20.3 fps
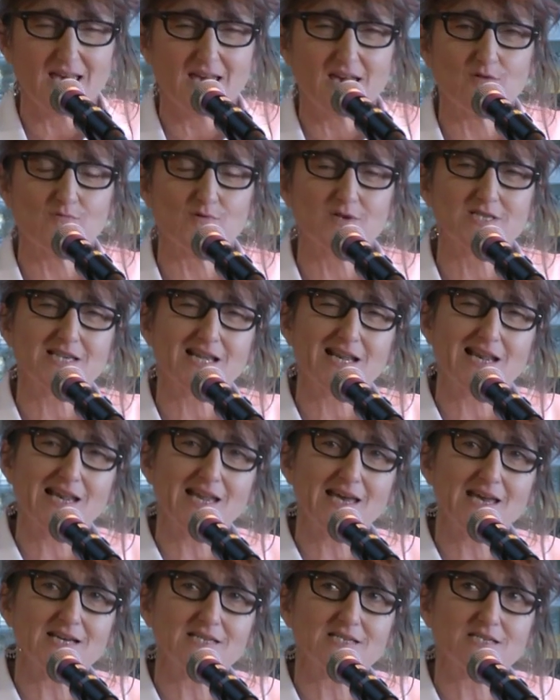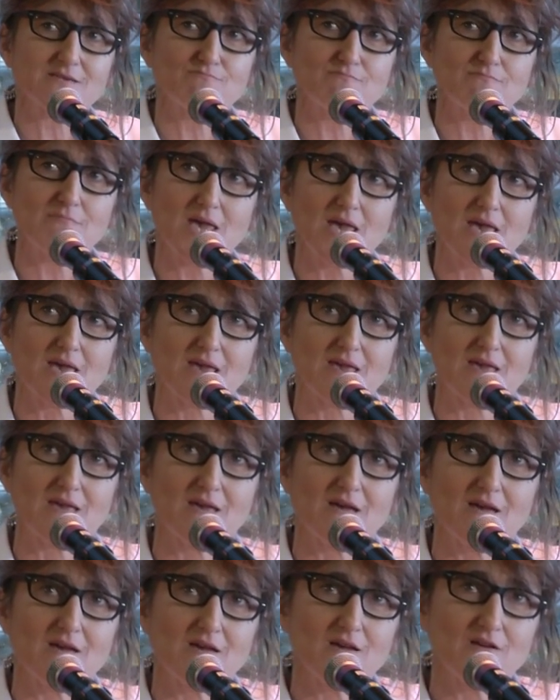It was clear to
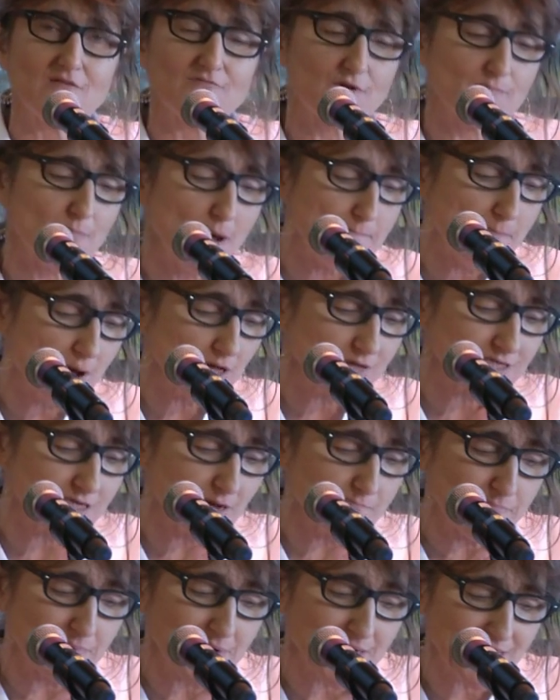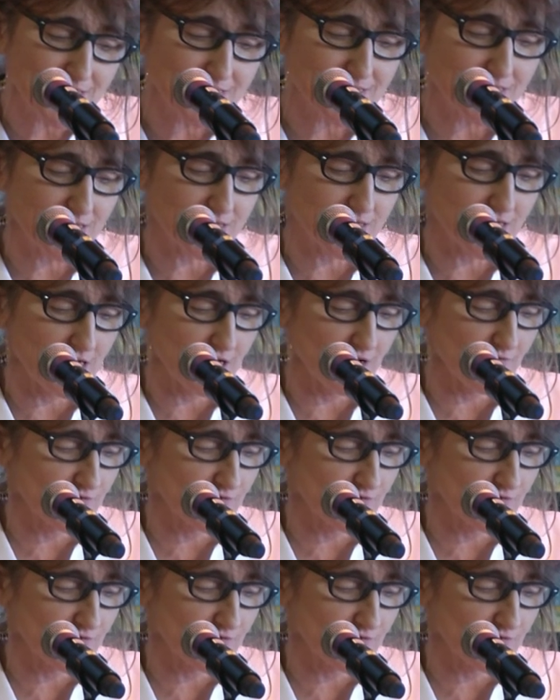me from a multiplicity